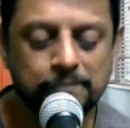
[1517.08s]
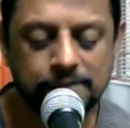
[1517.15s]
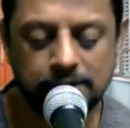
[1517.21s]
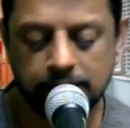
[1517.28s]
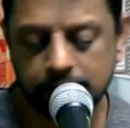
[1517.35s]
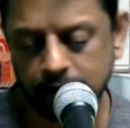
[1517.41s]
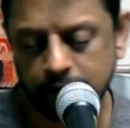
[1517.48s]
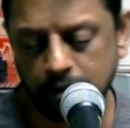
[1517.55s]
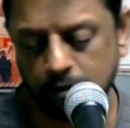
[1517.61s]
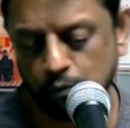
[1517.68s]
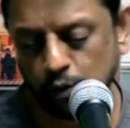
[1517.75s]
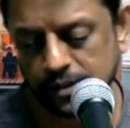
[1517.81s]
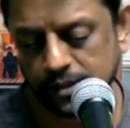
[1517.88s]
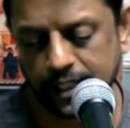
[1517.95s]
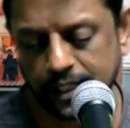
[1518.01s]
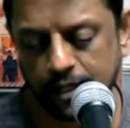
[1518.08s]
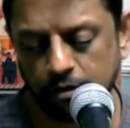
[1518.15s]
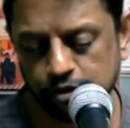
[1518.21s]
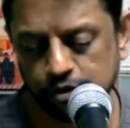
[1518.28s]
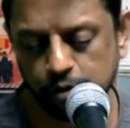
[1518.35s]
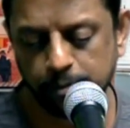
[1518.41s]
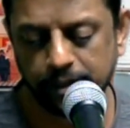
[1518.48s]
that uh, verse can
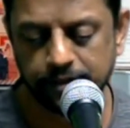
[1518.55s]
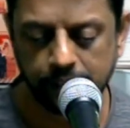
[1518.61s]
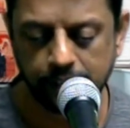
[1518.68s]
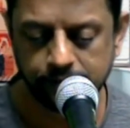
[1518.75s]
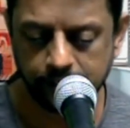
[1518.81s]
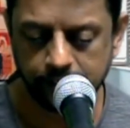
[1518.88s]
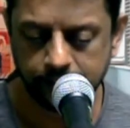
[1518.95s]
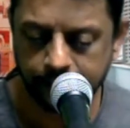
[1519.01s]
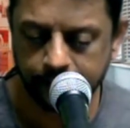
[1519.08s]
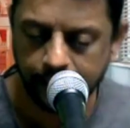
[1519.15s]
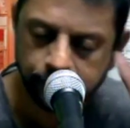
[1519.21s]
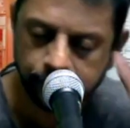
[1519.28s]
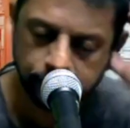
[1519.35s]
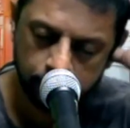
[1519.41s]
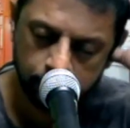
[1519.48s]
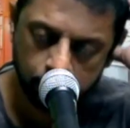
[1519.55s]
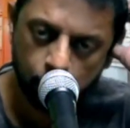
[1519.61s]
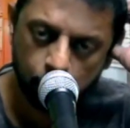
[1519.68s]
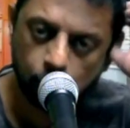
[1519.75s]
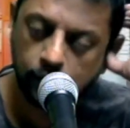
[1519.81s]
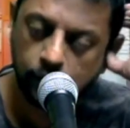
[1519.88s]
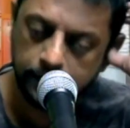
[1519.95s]
also be translated as
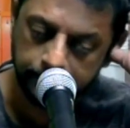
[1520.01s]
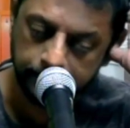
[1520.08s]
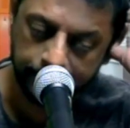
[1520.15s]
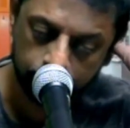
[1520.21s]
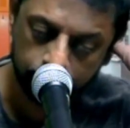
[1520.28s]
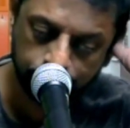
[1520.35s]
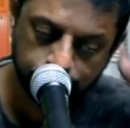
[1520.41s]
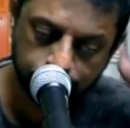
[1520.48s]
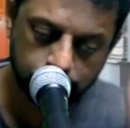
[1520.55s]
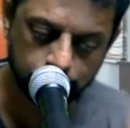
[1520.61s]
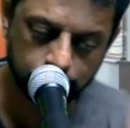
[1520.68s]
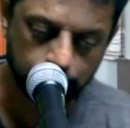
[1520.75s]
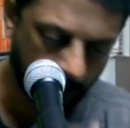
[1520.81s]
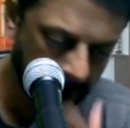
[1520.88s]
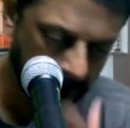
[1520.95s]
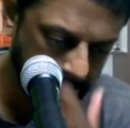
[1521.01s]
holy men of God.